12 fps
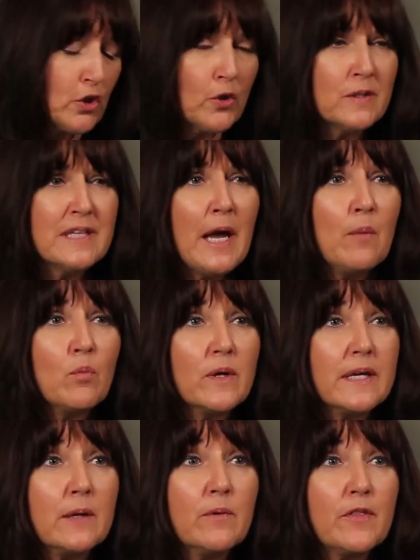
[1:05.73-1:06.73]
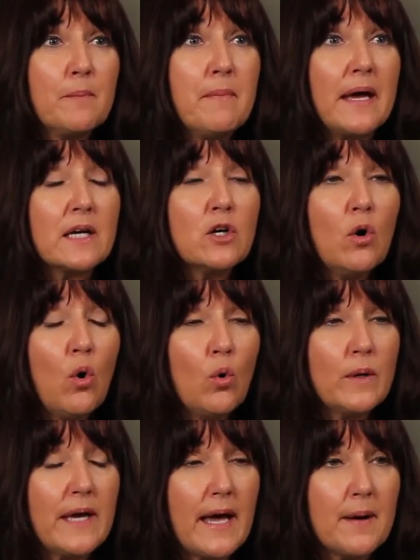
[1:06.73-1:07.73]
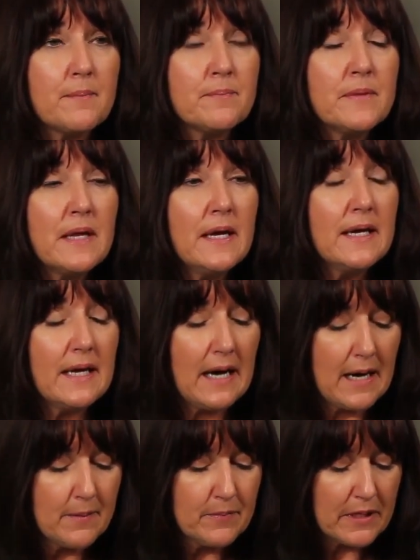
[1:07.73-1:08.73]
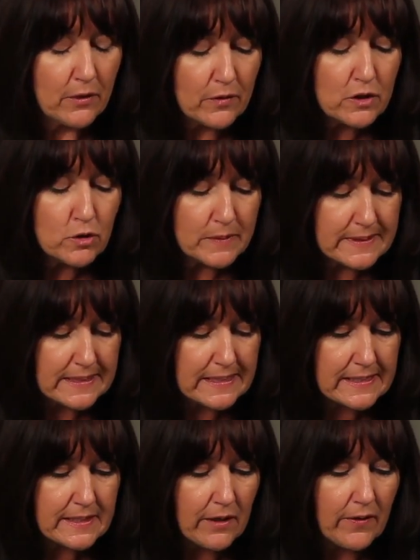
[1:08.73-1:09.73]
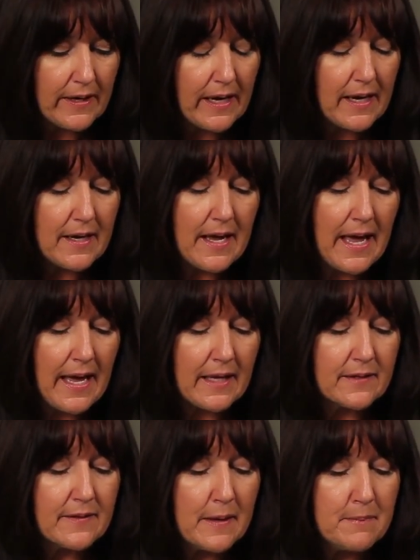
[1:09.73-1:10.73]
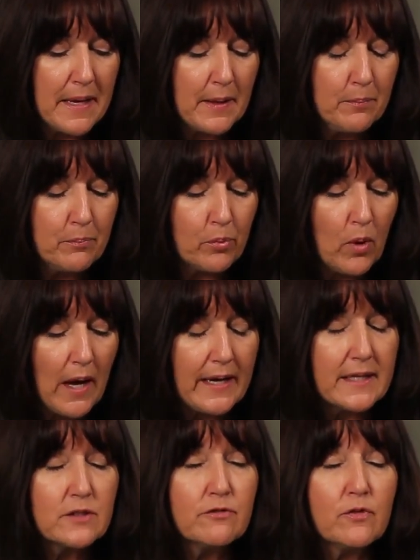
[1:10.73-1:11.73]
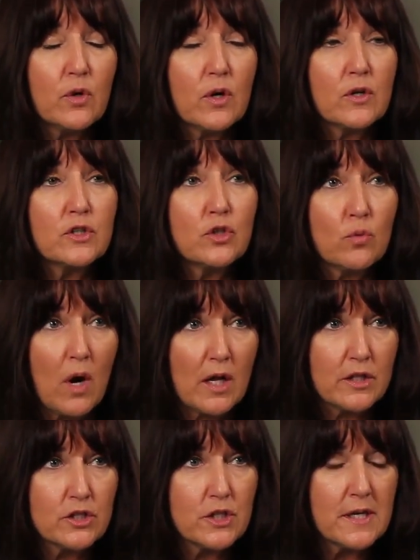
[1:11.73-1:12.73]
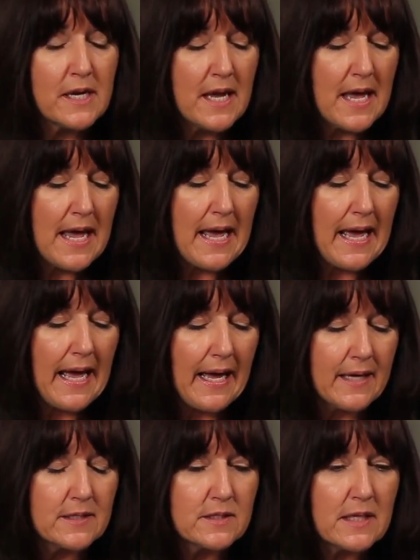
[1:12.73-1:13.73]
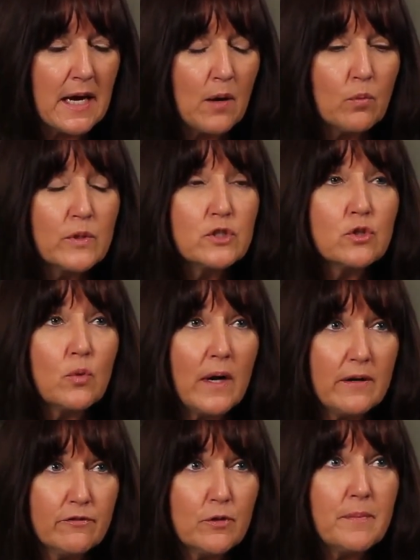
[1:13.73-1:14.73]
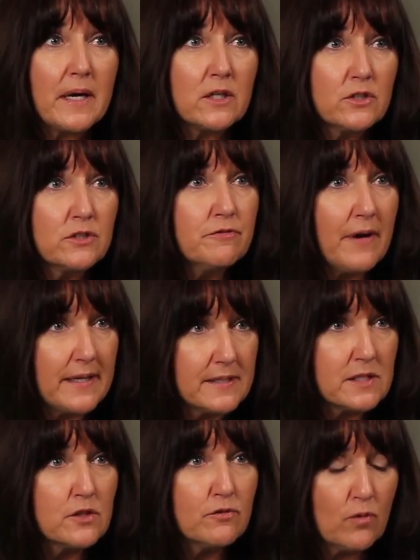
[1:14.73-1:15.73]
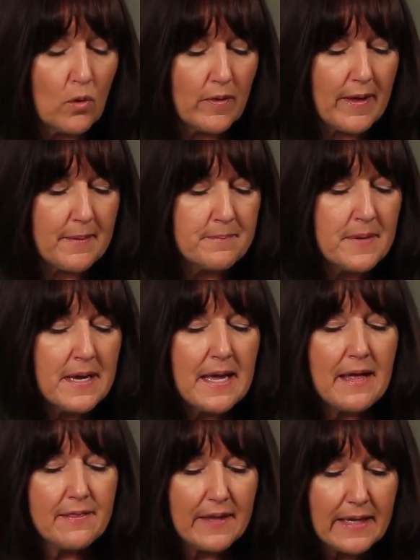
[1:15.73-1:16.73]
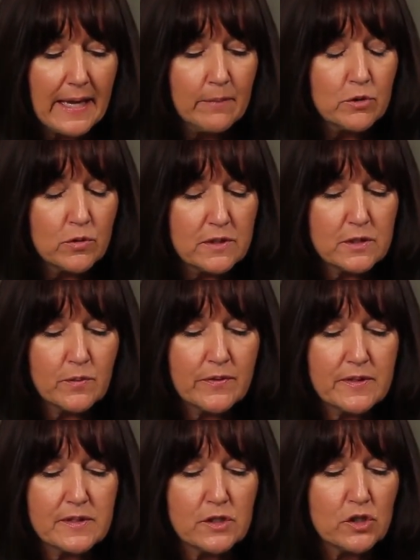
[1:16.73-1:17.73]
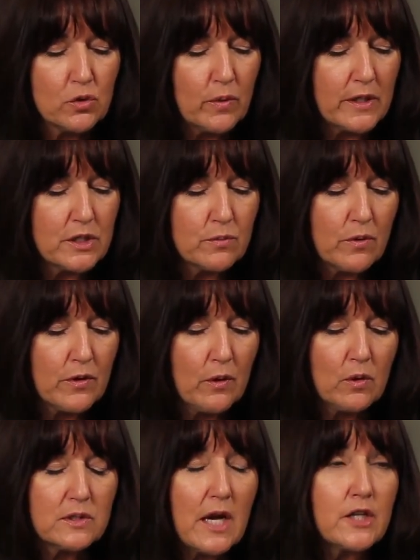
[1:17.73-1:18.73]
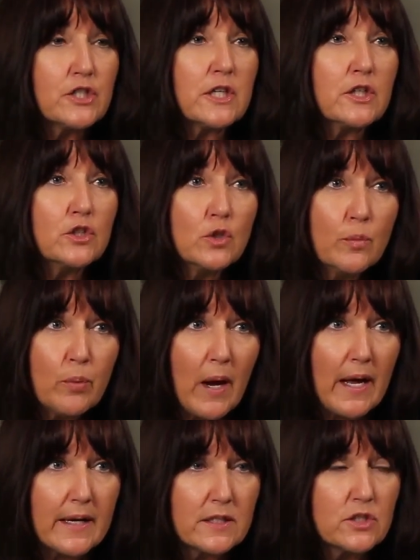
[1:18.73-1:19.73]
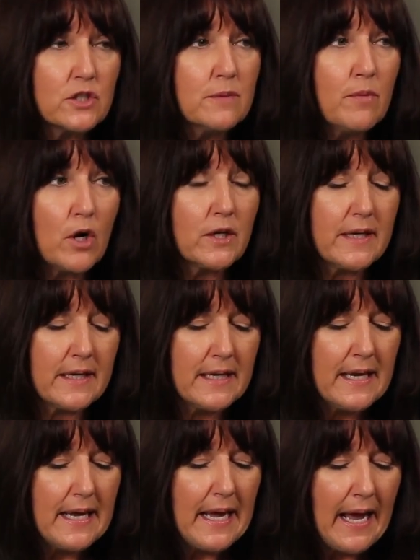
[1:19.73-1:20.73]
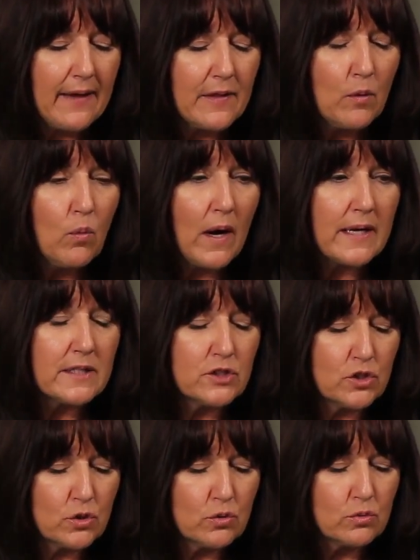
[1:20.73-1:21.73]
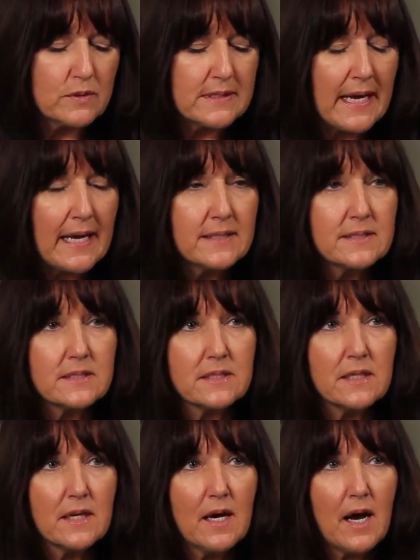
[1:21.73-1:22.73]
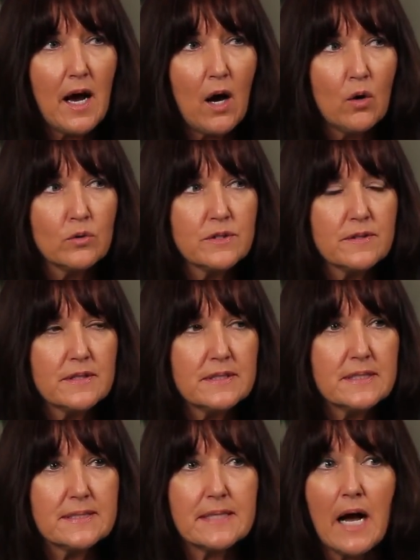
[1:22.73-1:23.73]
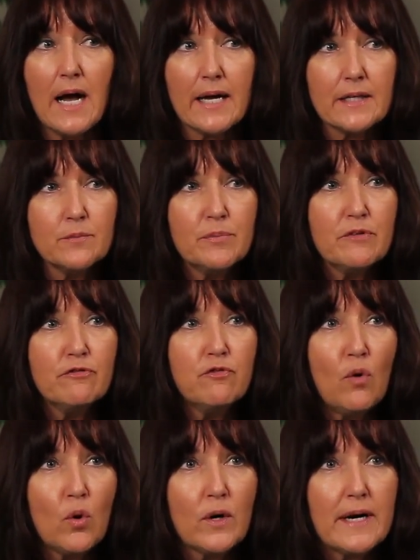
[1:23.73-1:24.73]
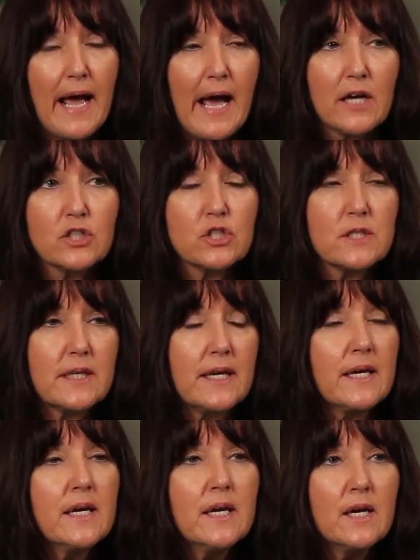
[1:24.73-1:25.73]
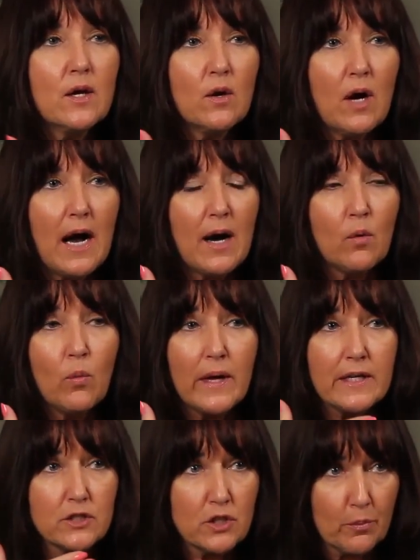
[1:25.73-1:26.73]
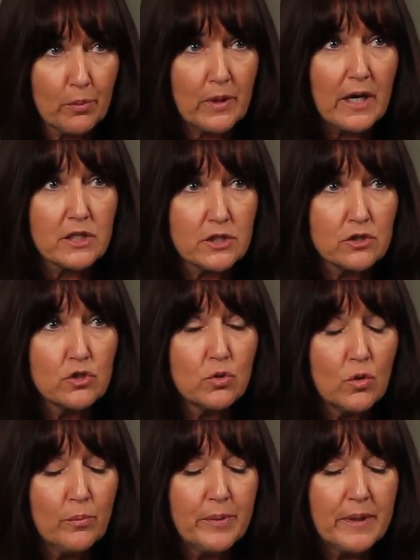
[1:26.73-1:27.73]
Currently I'm working with a medical OEM here in the Twin Cities area, and they make product for urology, and we do quite a few medical devices for them. They came to us with a situation where they were launching a new product to the market, and they wanted to test out the design before it actually went into a production tool